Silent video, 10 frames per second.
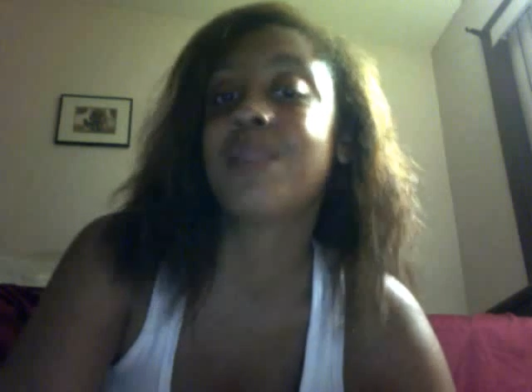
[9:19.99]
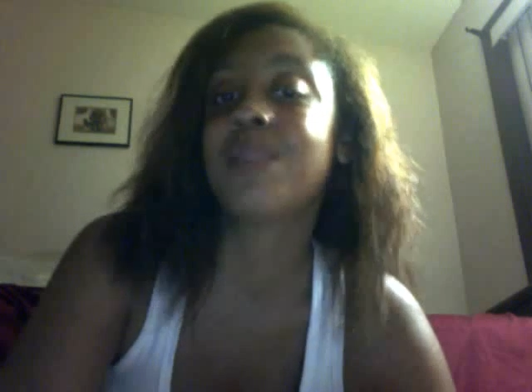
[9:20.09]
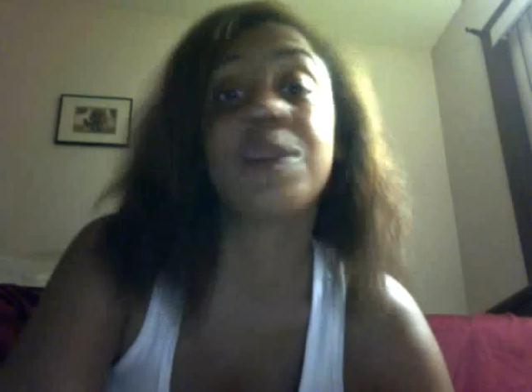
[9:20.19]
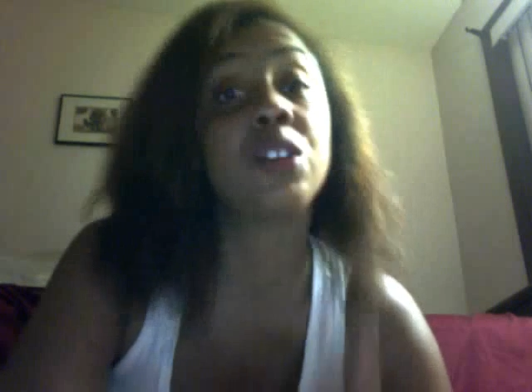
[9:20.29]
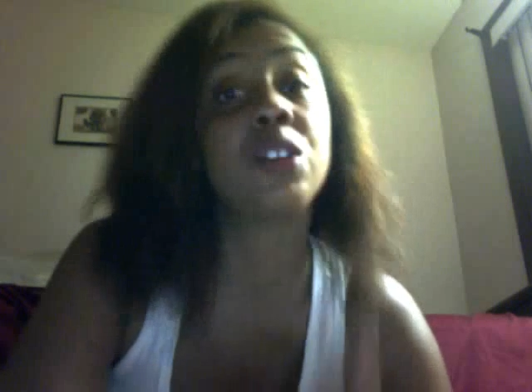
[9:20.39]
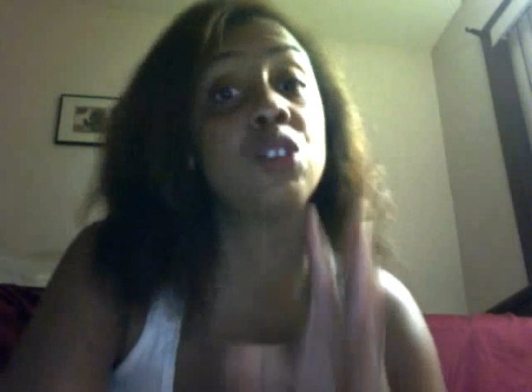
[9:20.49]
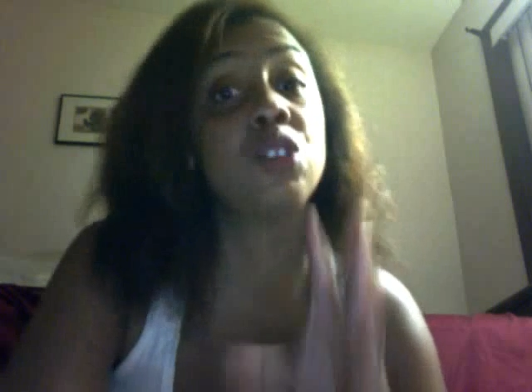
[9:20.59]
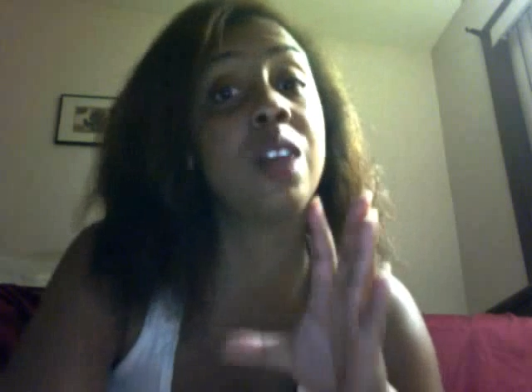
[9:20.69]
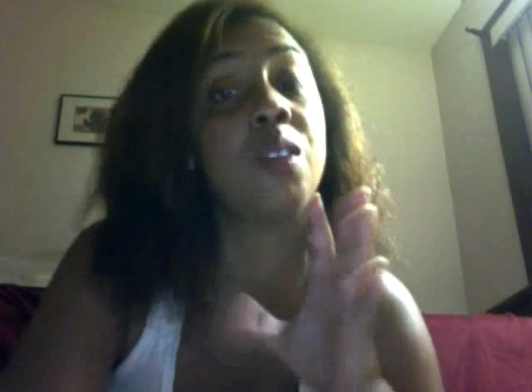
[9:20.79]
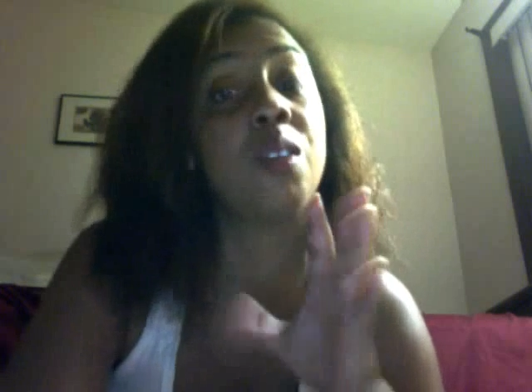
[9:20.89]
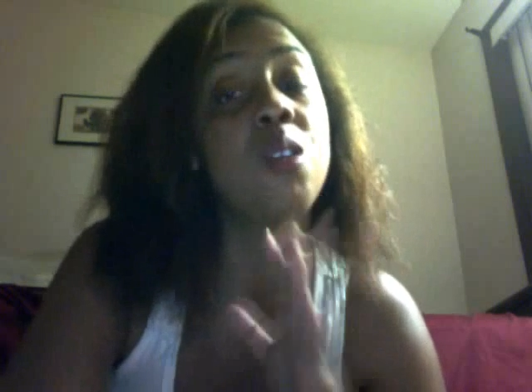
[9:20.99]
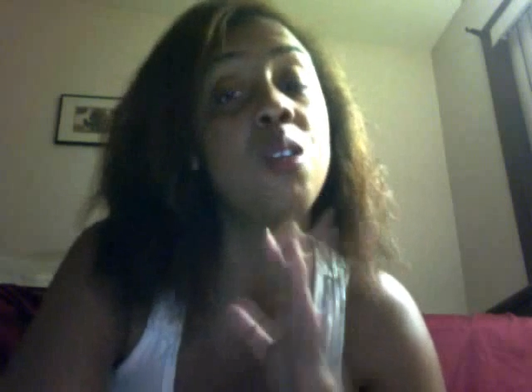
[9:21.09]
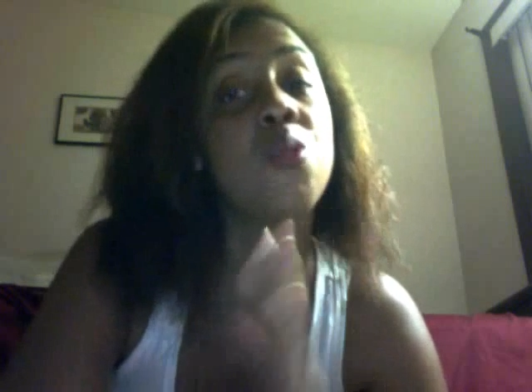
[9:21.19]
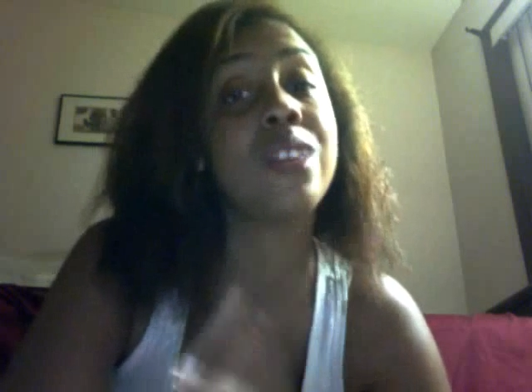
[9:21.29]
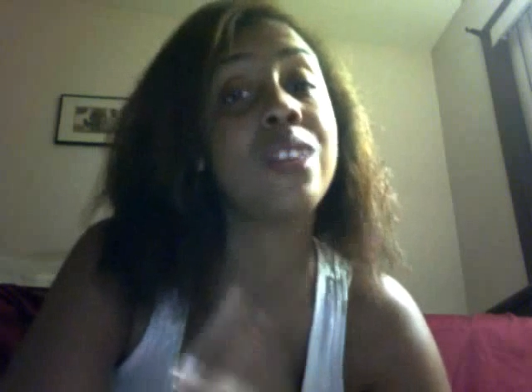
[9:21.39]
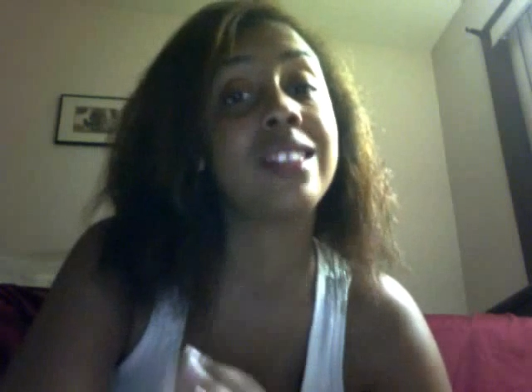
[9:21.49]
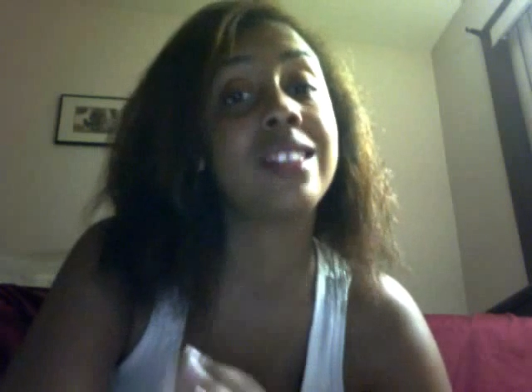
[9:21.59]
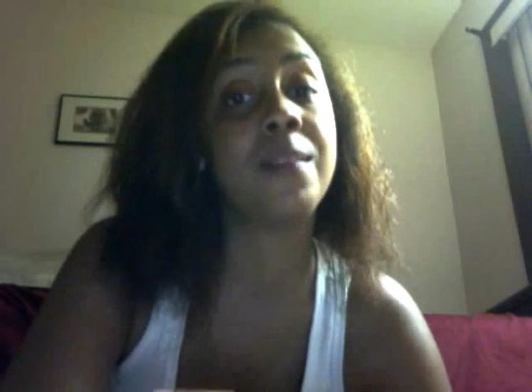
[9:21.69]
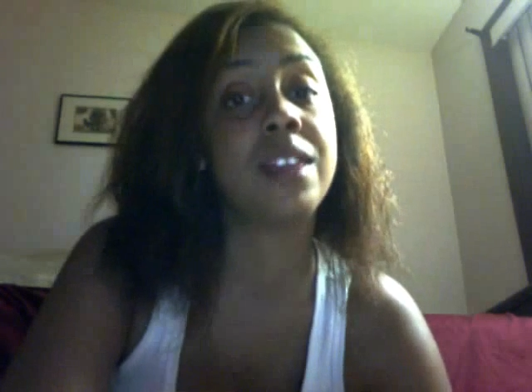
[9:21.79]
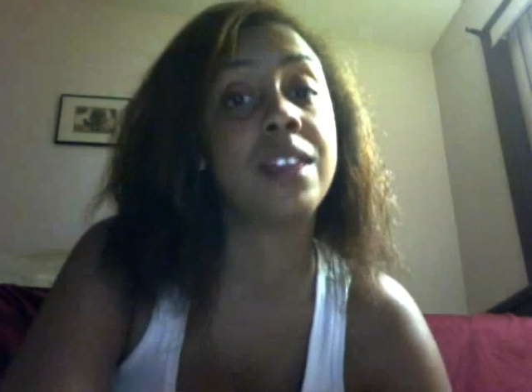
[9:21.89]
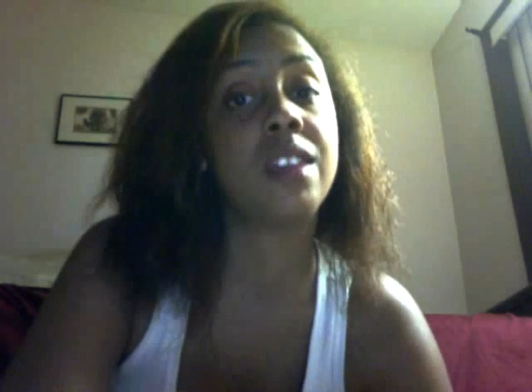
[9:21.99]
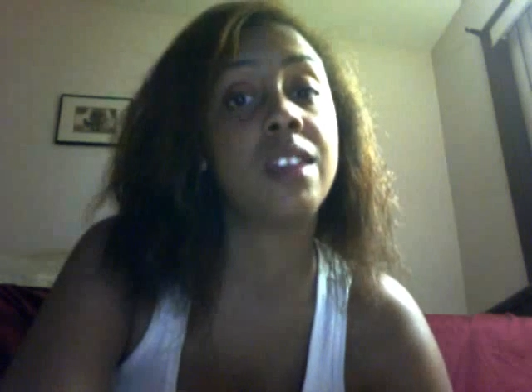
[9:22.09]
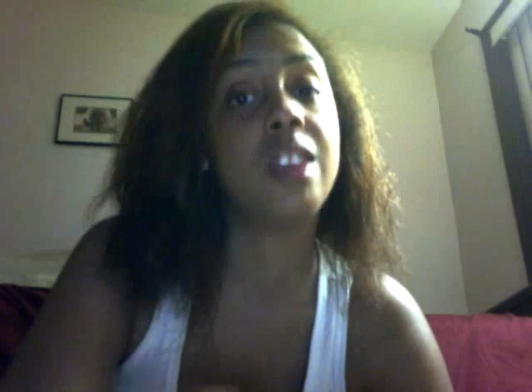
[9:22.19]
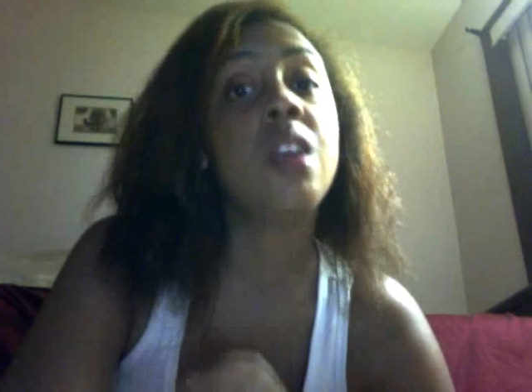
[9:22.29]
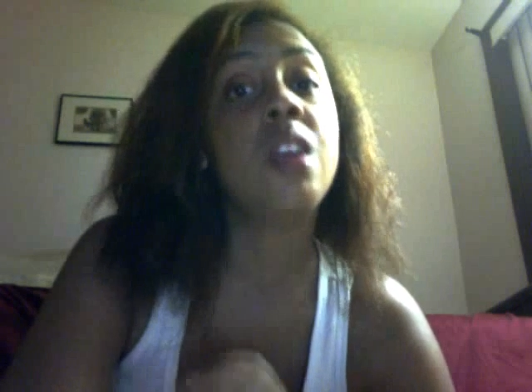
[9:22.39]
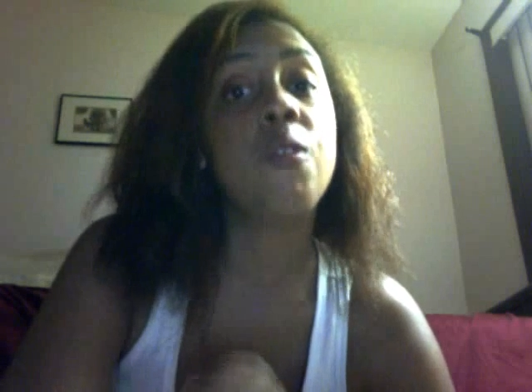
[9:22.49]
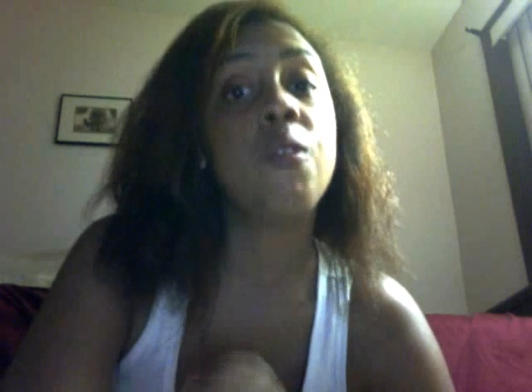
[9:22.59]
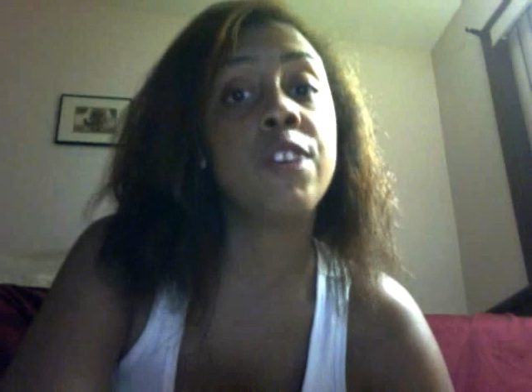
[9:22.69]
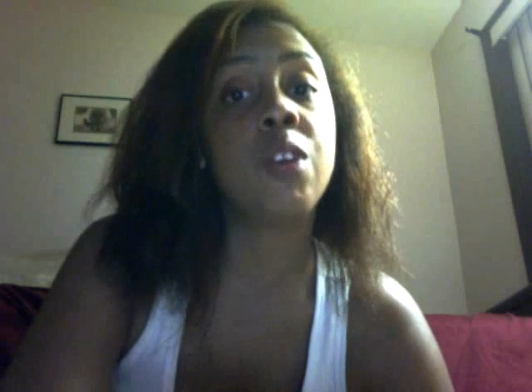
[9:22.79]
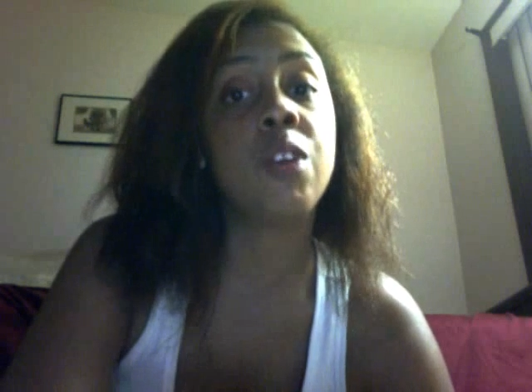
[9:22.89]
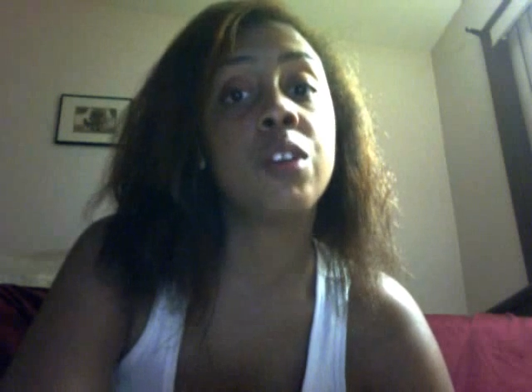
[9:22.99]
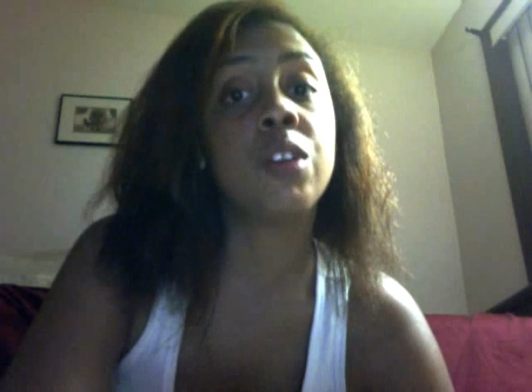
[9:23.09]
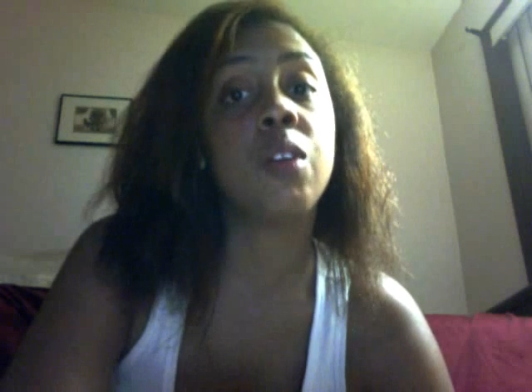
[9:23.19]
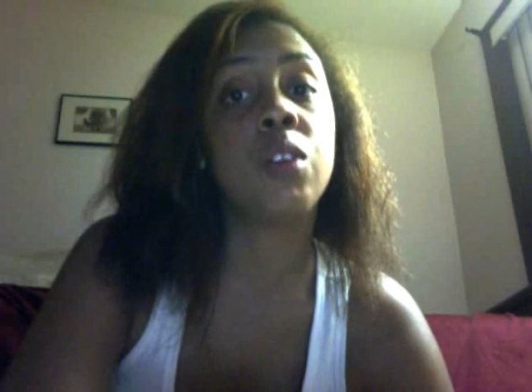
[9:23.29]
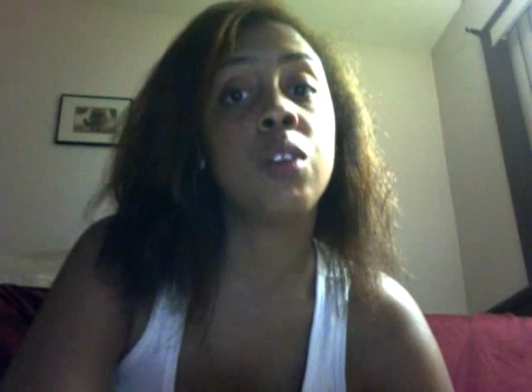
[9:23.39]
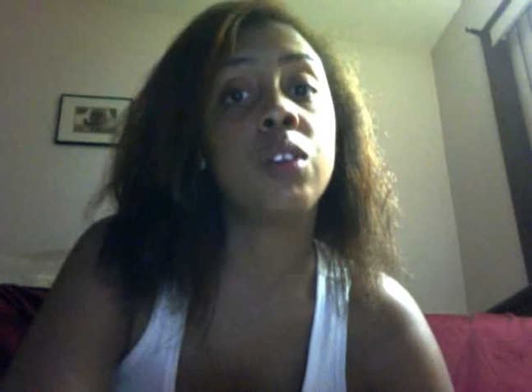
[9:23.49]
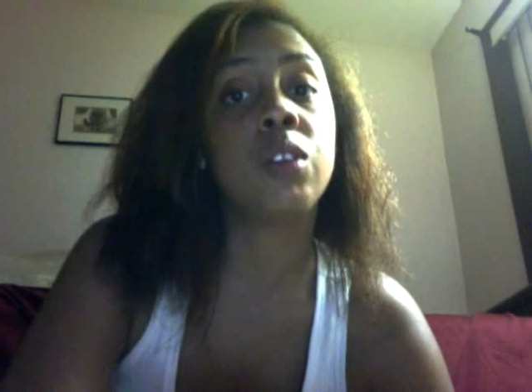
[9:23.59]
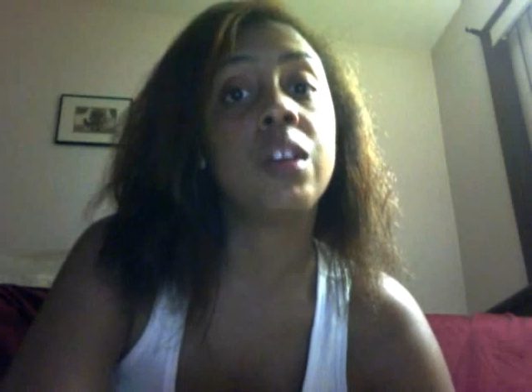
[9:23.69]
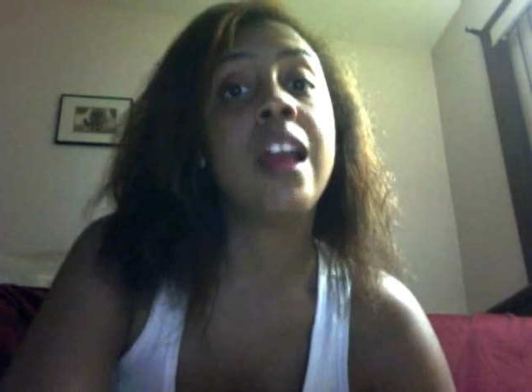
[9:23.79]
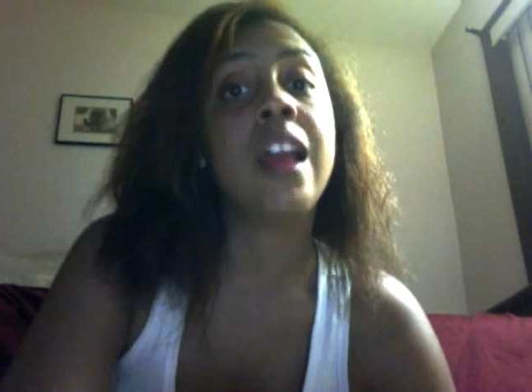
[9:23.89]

So I'm going to try the oil rinsing method with the coconut oil.